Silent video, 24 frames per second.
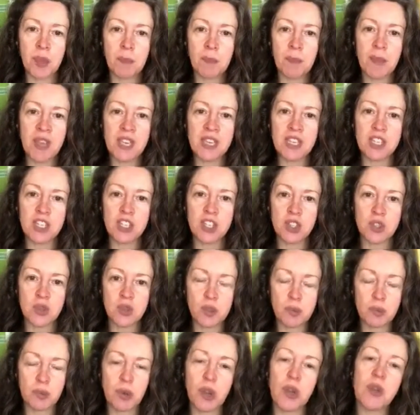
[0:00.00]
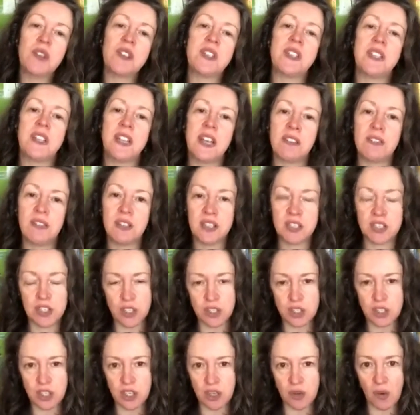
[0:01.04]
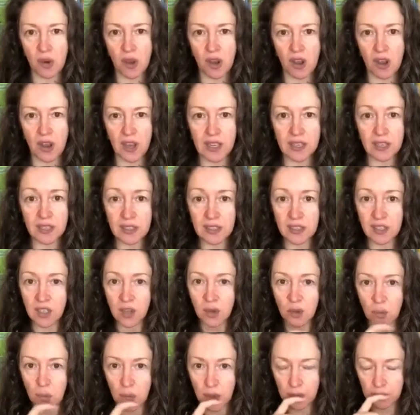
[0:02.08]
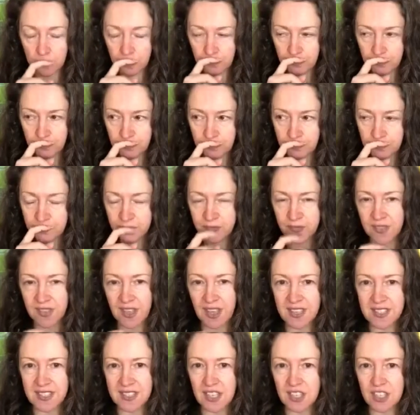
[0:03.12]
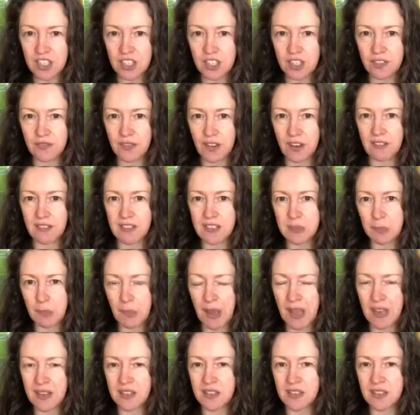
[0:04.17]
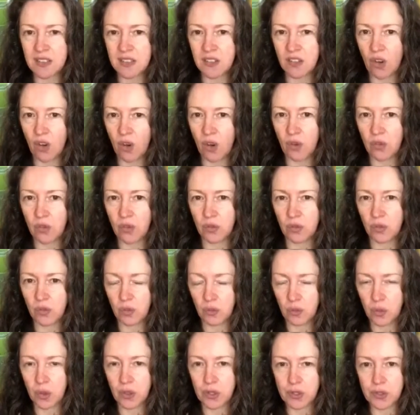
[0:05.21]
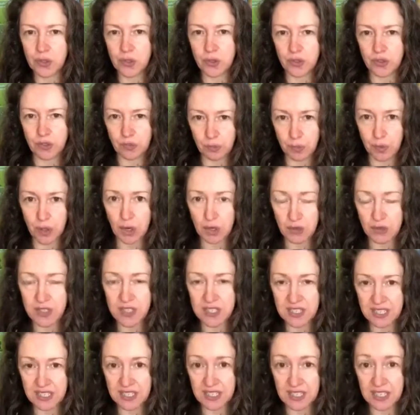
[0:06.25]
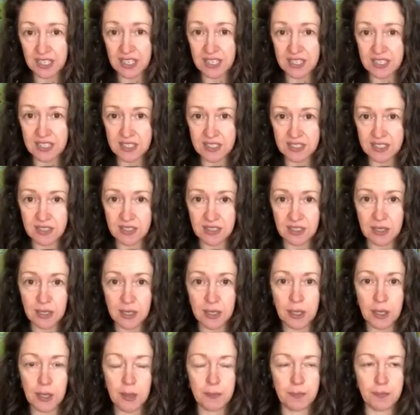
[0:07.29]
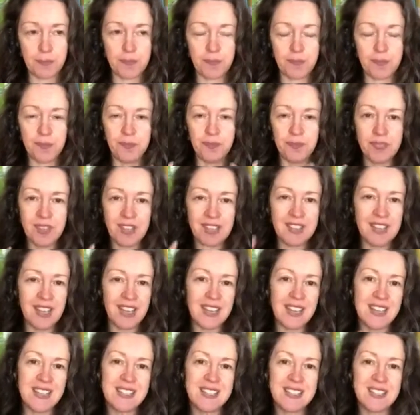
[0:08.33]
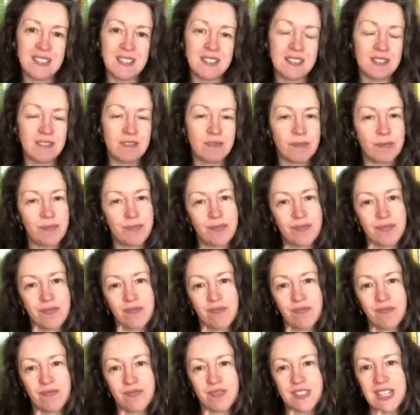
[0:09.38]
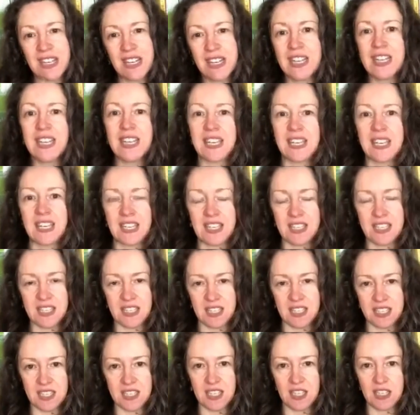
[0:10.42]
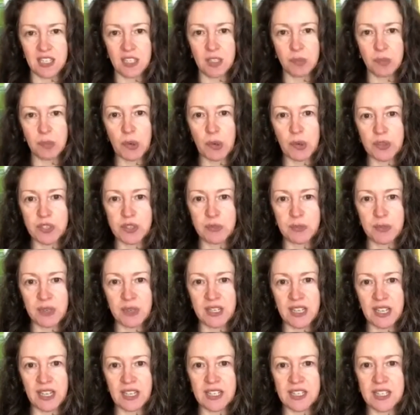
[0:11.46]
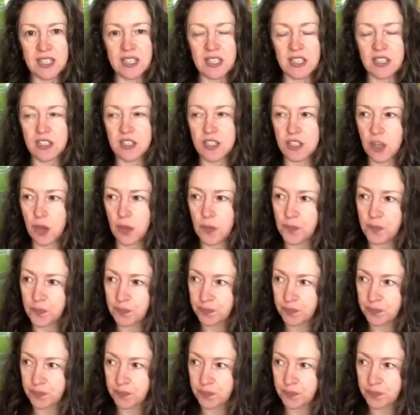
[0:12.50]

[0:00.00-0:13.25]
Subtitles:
making sure the protein level isn't too high. Well, that's actually very dependent on what sort of protein it is, and that isn't delineated in the proximate analysis. So